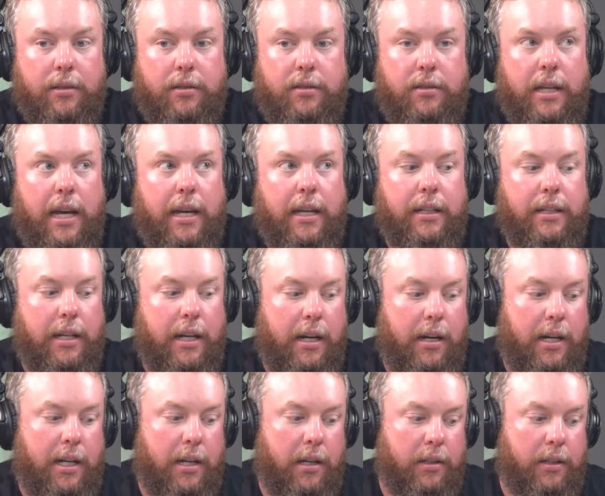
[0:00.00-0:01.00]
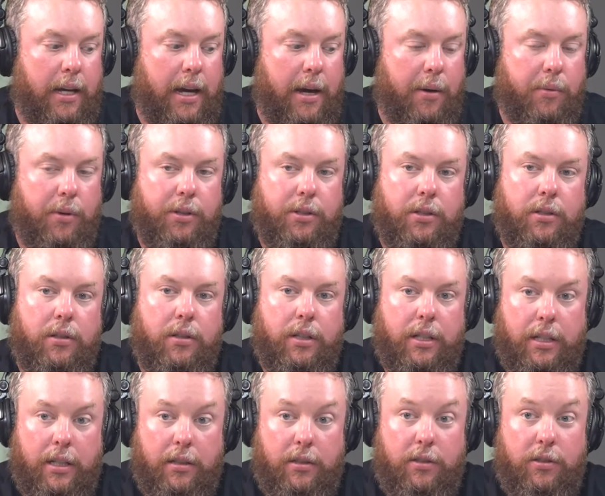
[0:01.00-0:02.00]
secondary on that one, you're
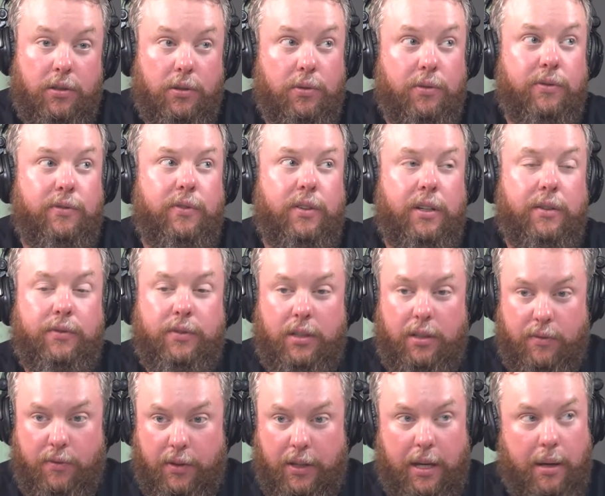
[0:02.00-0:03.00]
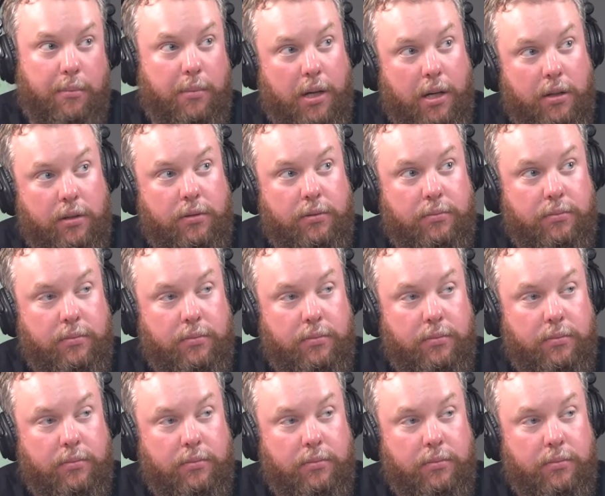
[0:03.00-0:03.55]
looking at $250 for that bottle.